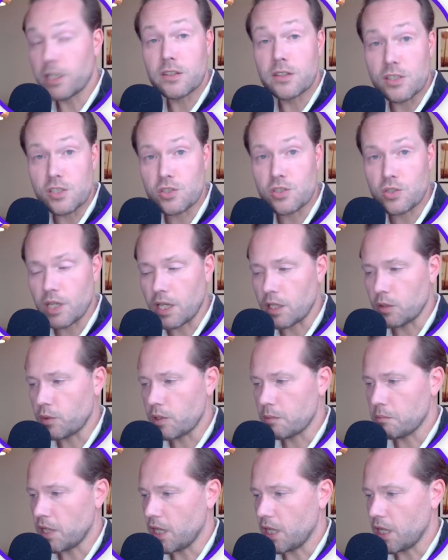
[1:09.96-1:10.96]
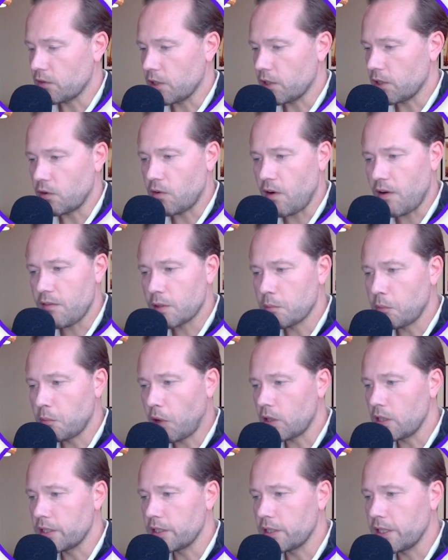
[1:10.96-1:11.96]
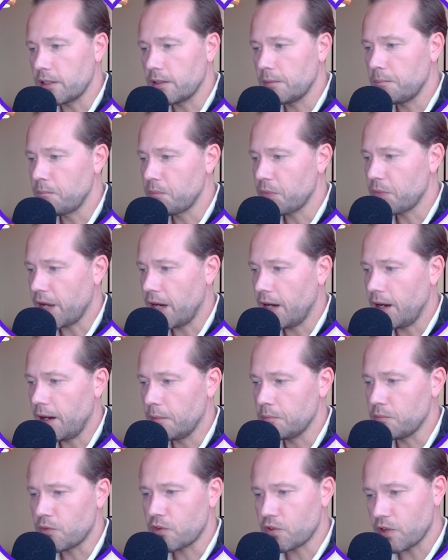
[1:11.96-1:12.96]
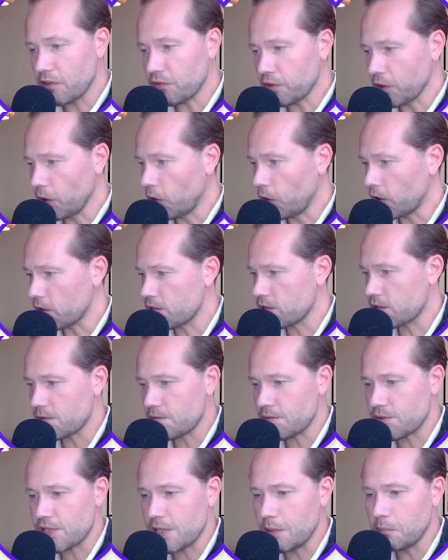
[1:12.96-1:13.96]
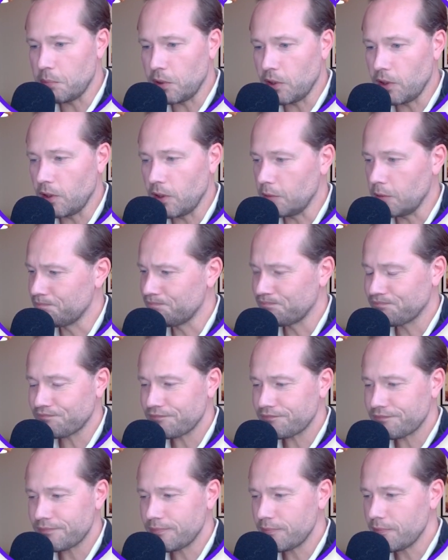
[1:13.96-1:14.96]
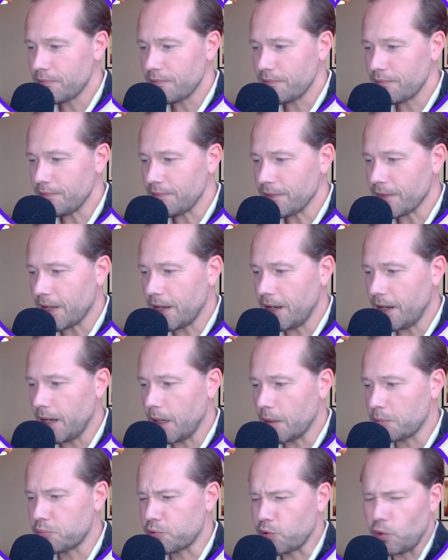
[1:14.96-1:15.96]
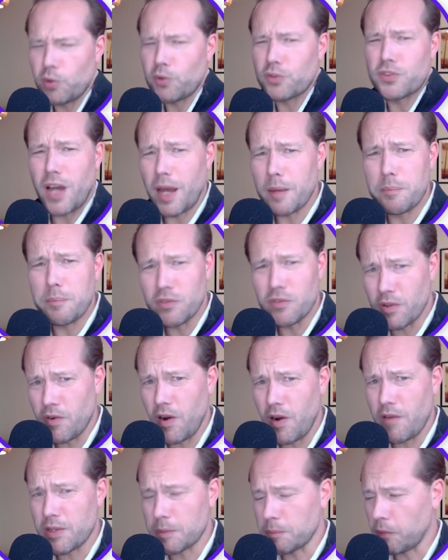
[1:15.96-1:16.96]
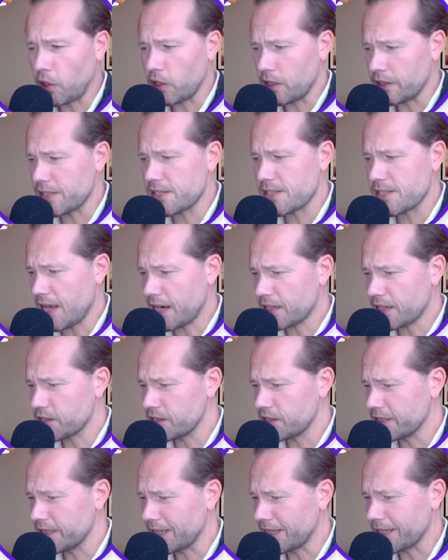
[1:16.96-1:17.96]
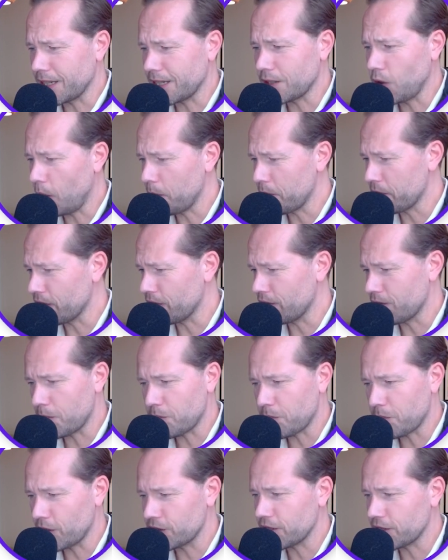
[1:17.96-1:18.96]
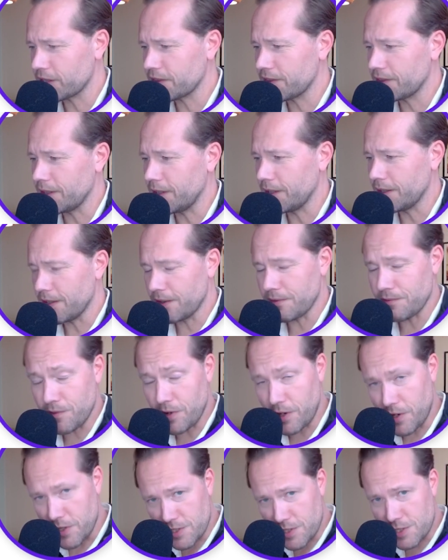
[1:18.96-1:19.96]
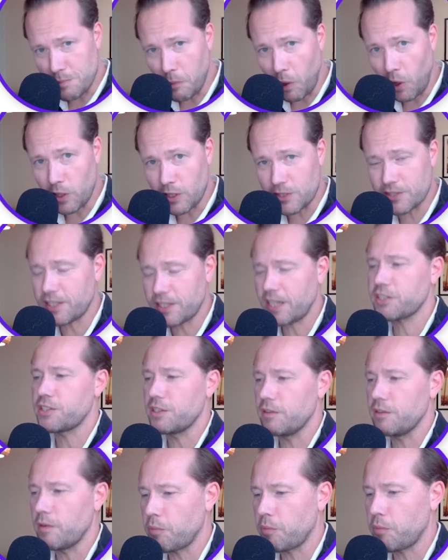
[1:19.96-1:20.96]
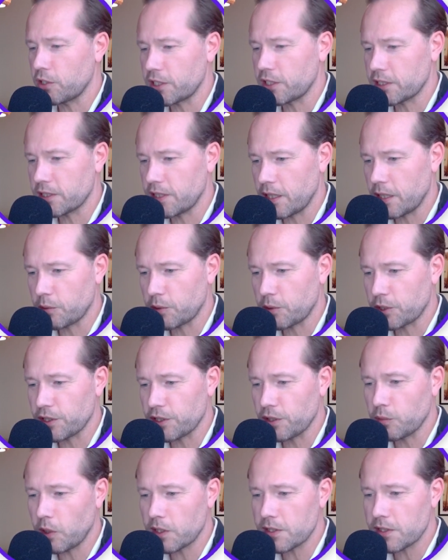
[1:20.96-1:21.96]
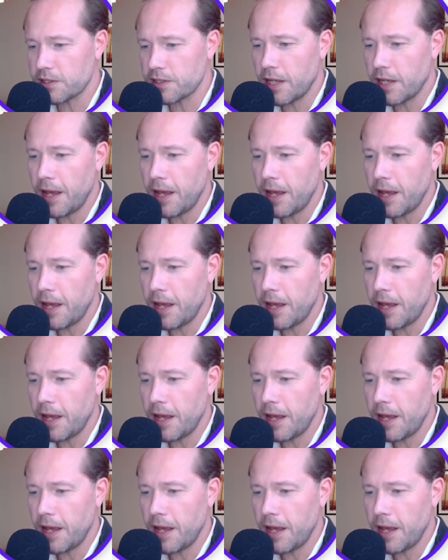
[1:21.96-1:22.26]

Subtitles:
at this together with me. I've got a Revit model here, 3 floors, simple prototype of a Revit model. This is actually like a copy of a project, a very small section of a project that I worked on once.